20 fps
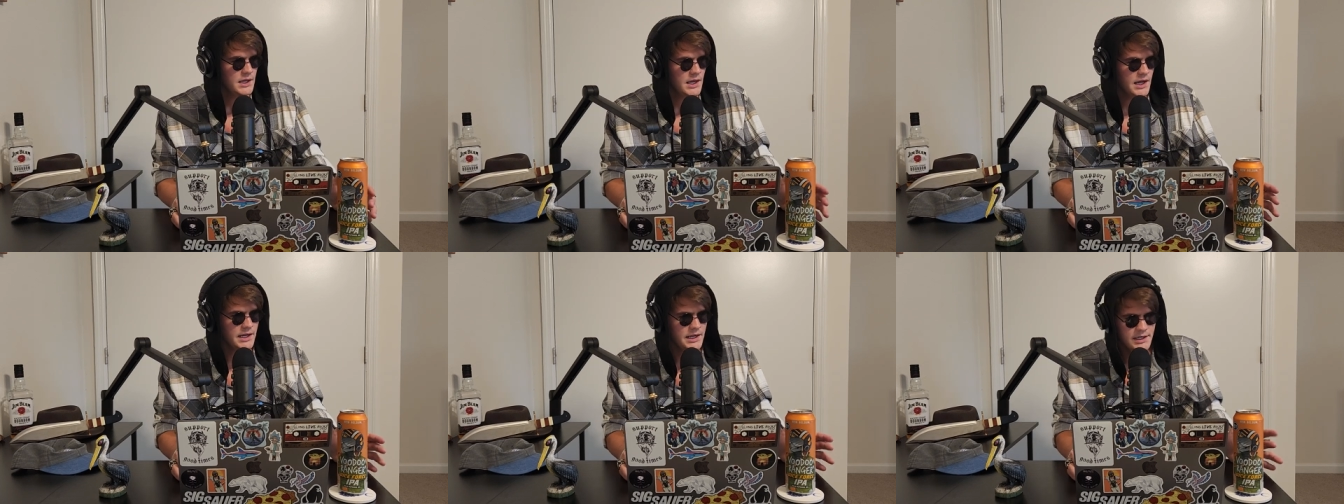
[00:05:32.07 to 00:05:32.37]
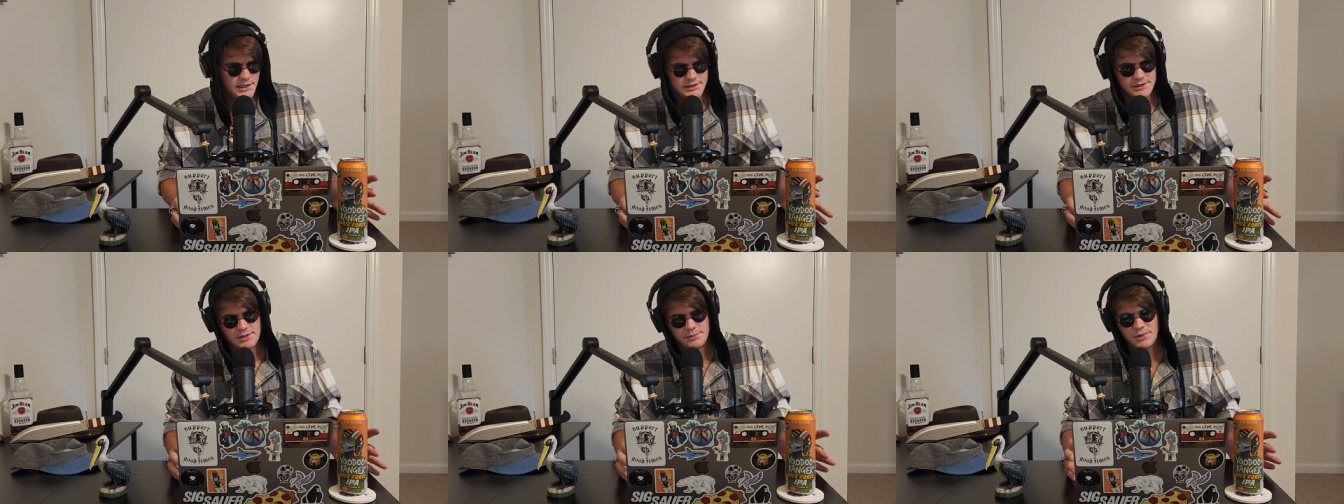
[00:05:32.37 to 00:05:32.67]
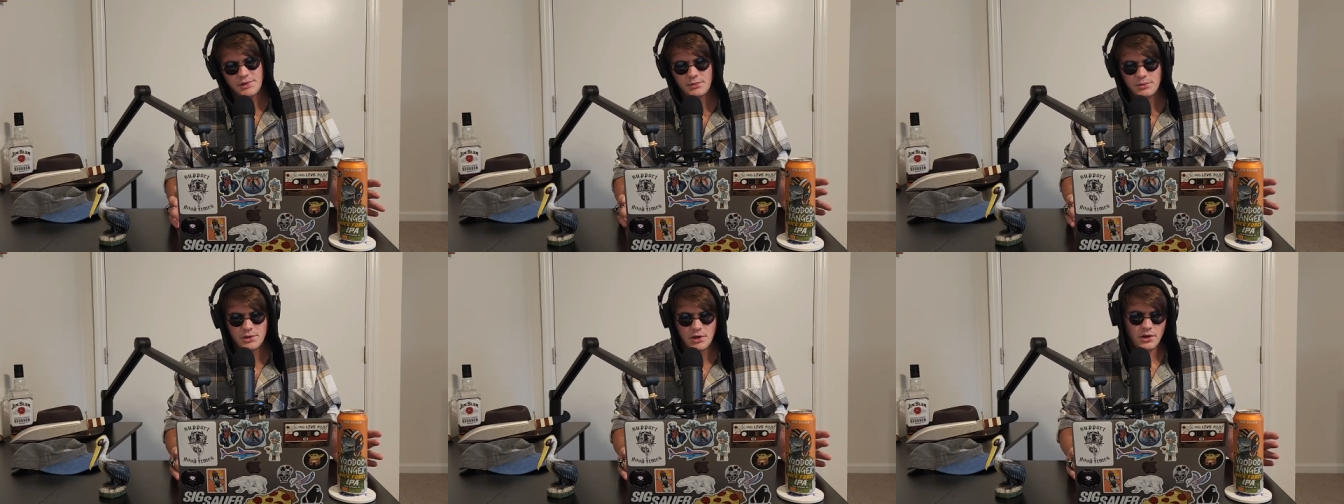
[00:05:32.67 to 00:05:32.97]
I guess
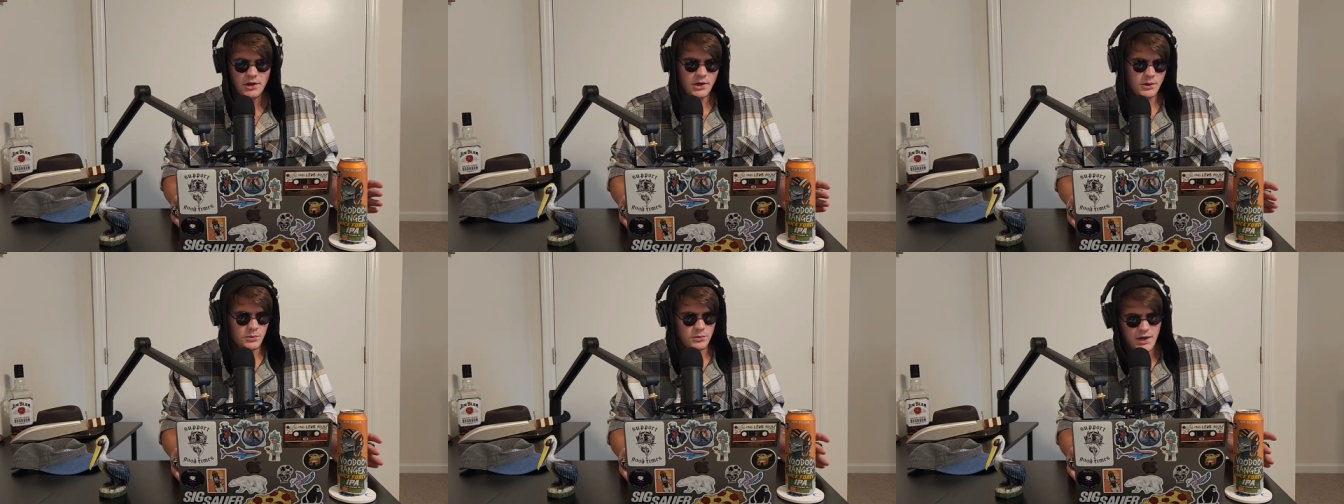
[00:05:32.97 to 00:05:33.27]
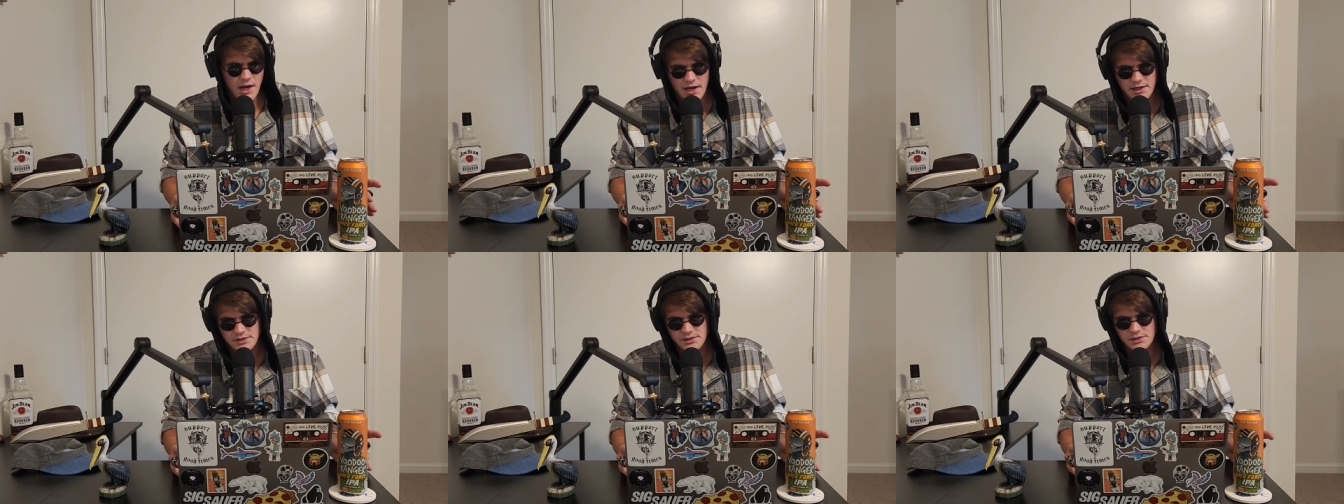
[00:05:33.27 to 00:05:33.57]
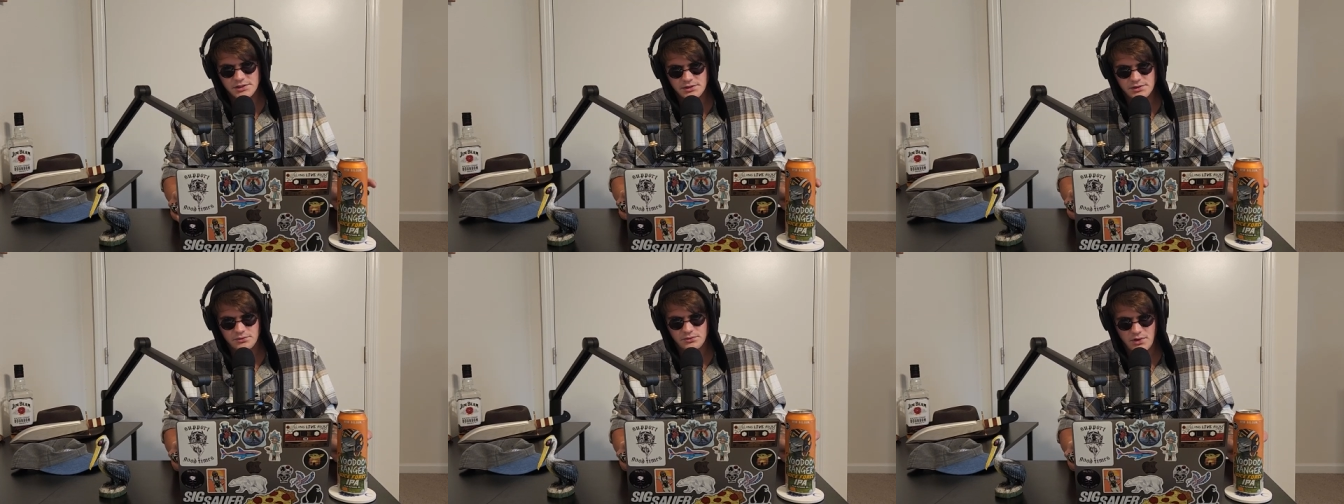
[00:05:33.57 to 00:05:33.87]
some people call it a
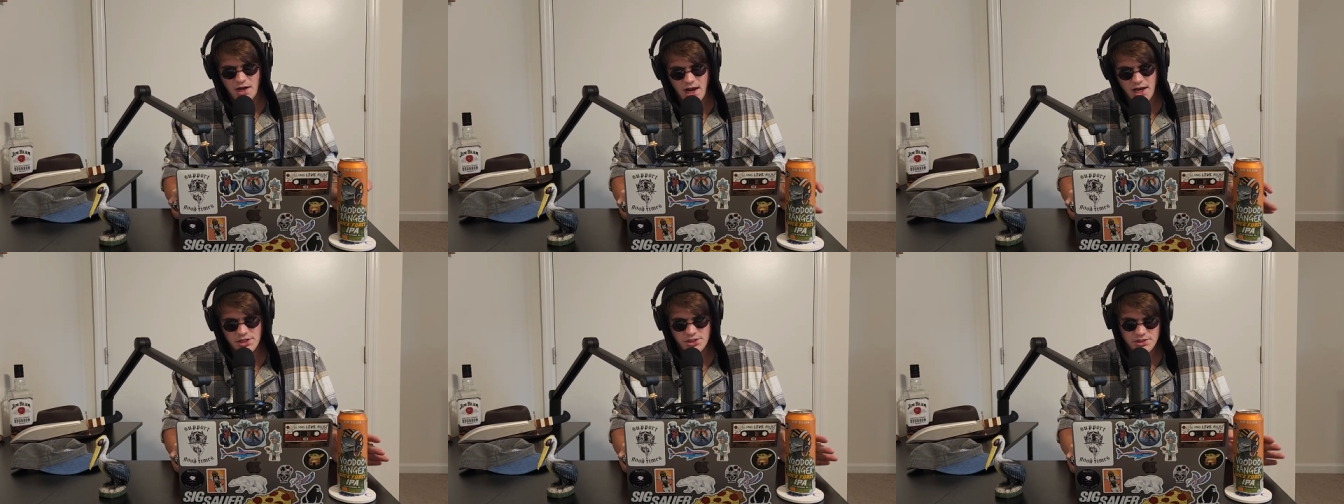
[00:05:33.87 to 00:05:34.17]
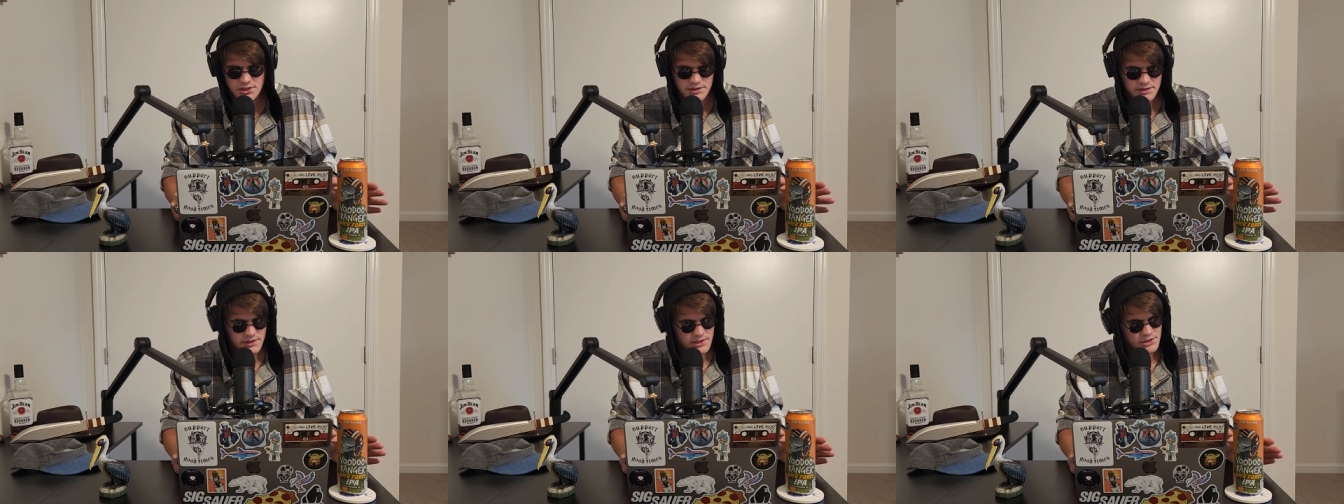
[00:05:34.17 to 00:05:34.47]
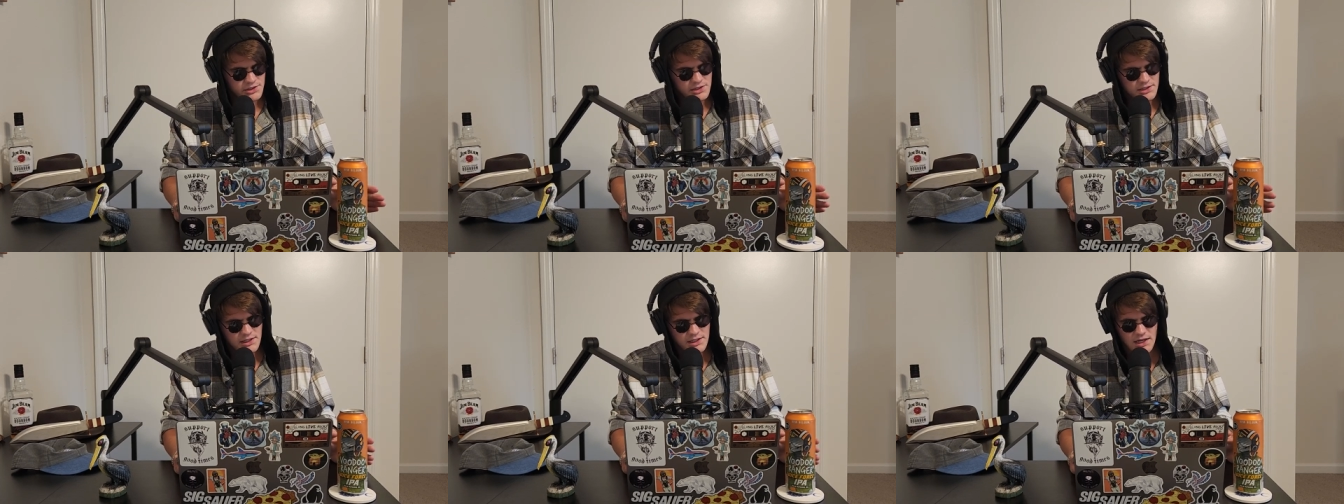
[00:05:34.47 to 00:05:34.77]
rash, rash
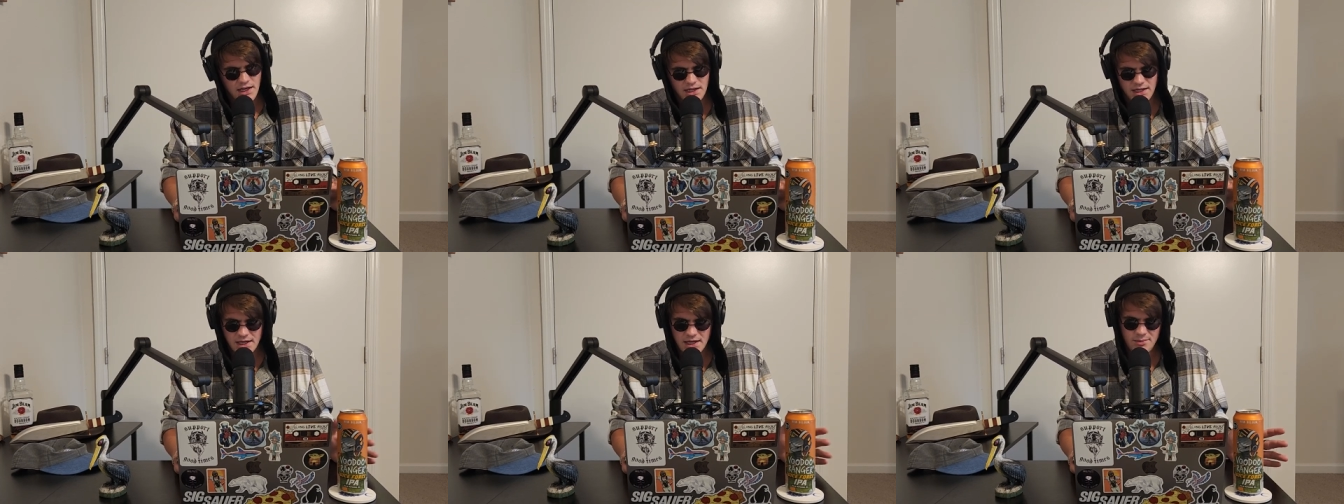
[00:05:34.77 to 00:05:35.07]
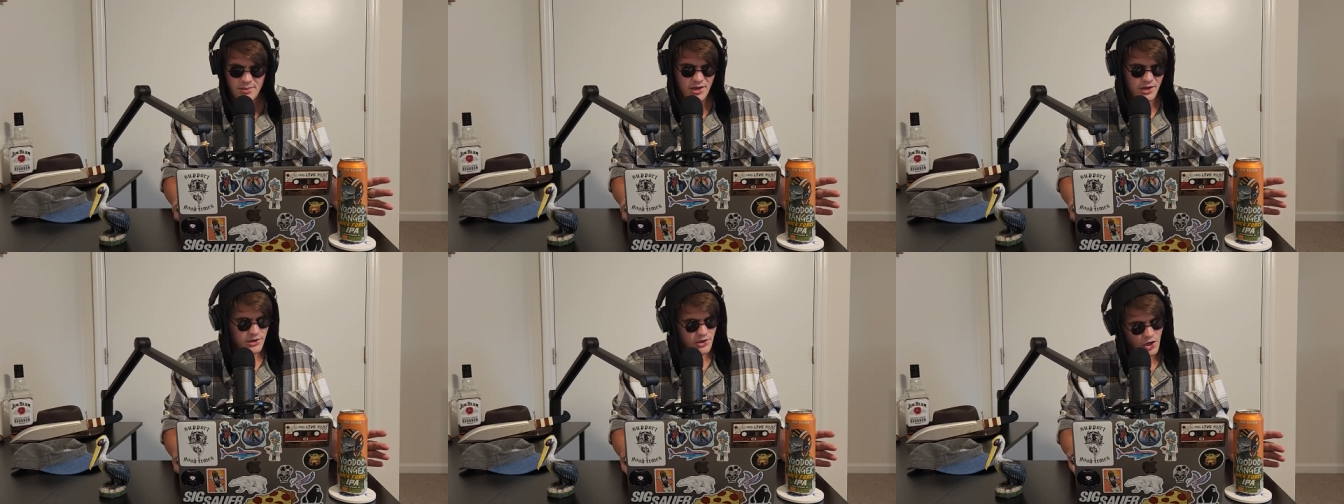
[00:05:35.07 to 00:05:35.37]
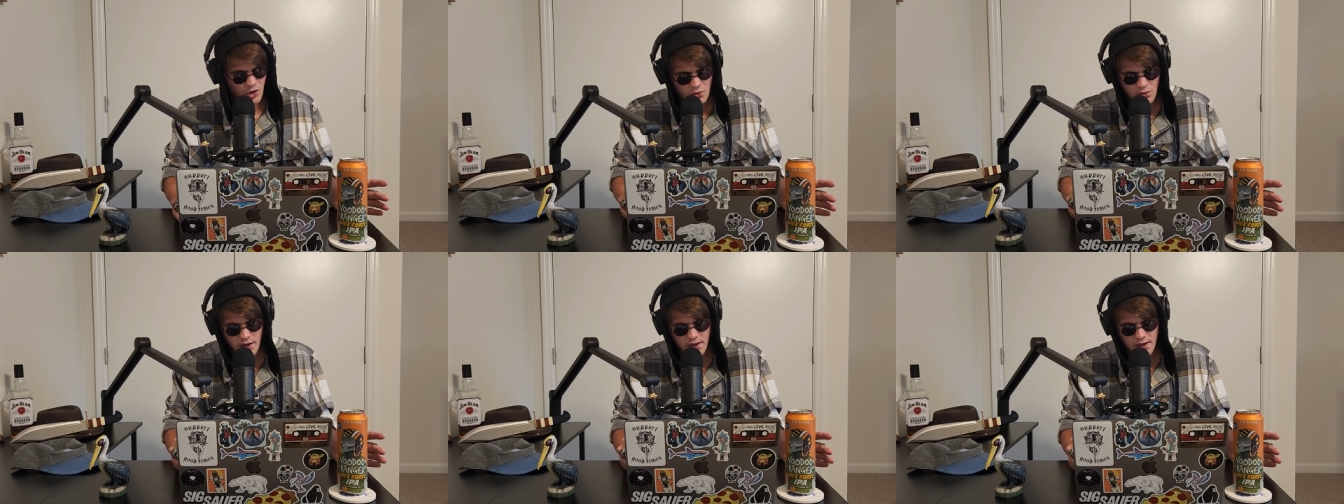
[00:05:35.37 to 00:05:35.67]
decision. It kind of came out
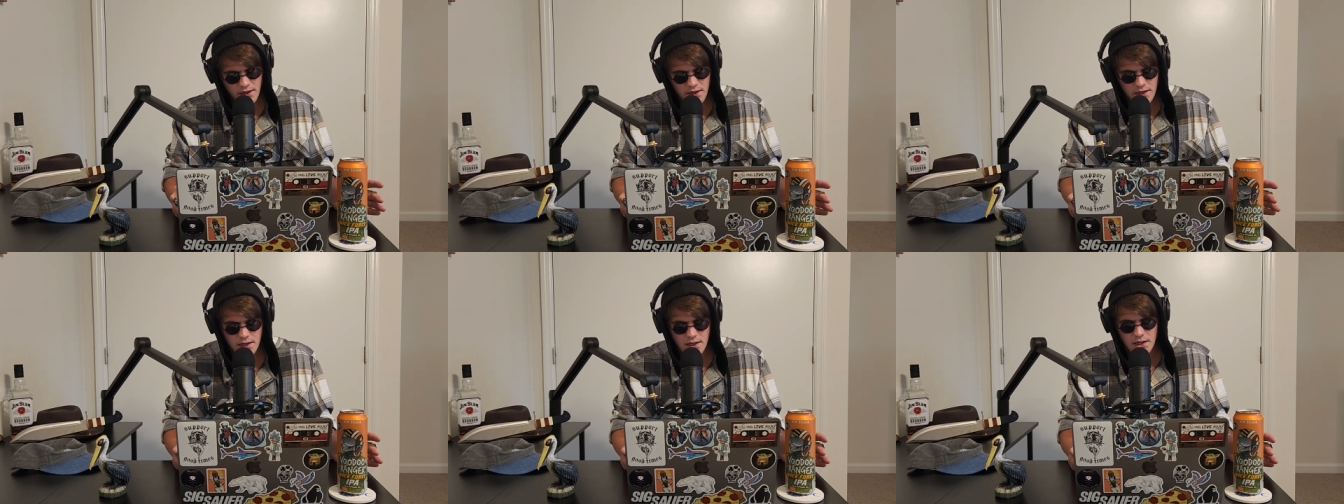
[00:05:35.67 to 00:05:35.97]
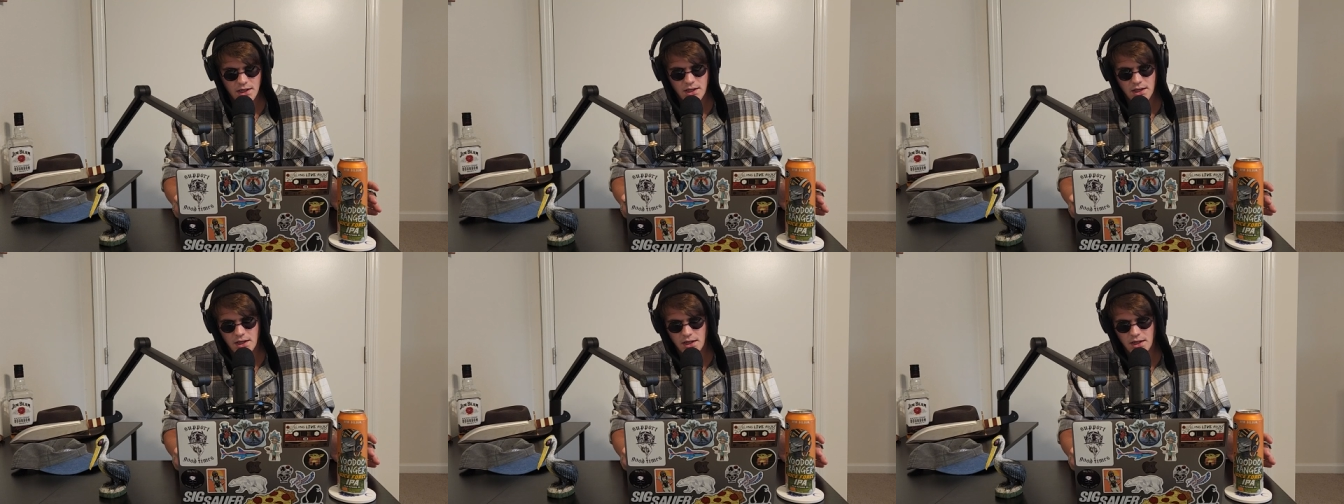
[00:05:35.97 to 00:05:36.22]
of nowhere.